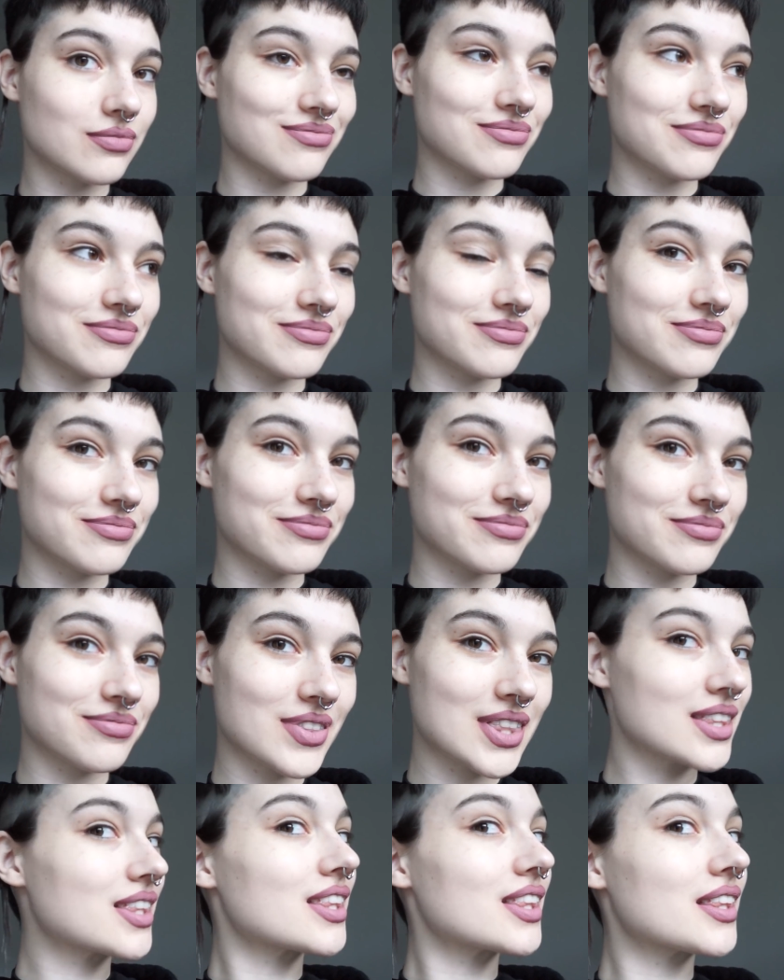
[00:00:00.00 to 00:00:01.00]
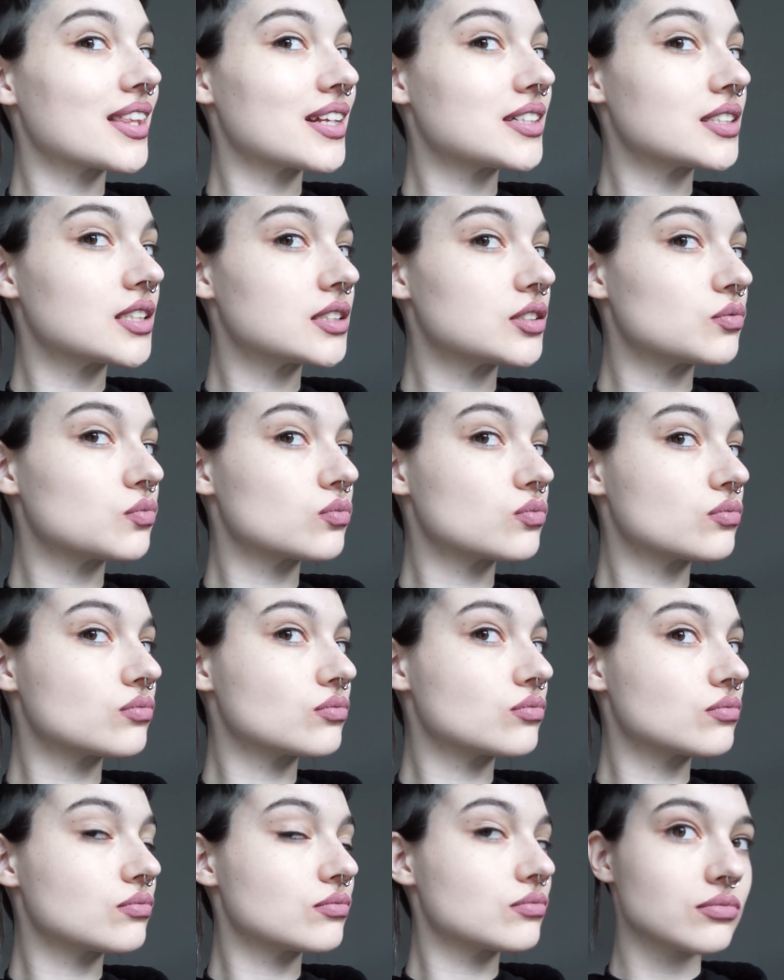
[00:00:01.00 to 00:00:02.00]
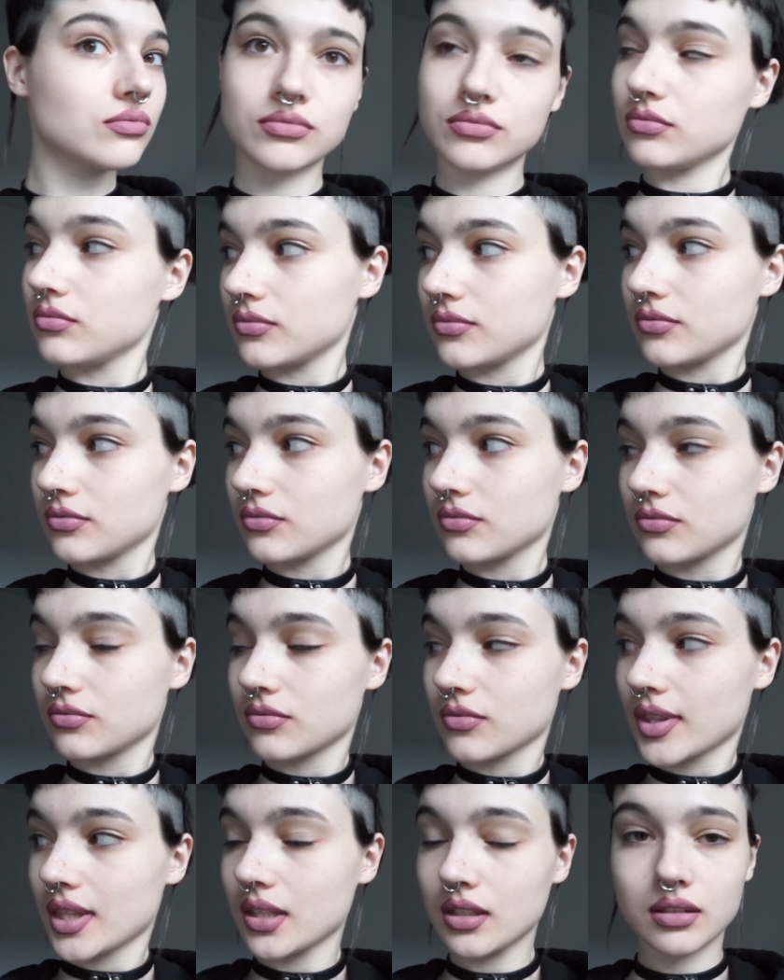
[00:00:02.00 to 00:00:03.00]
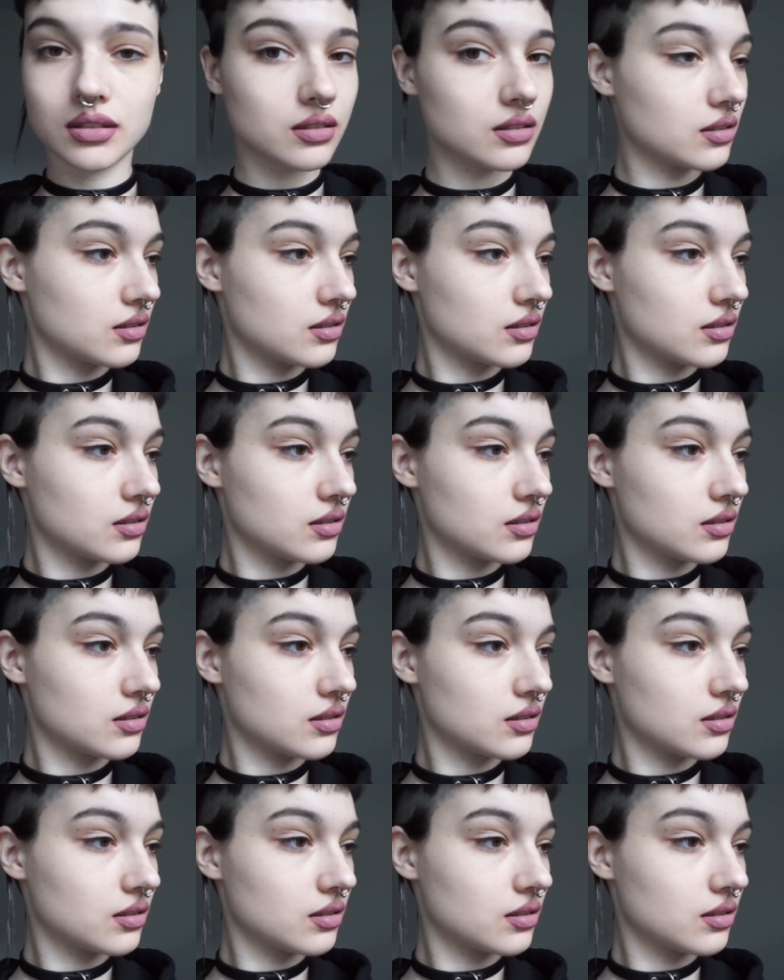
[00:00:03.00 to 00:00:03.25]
made with the different combinations of lip color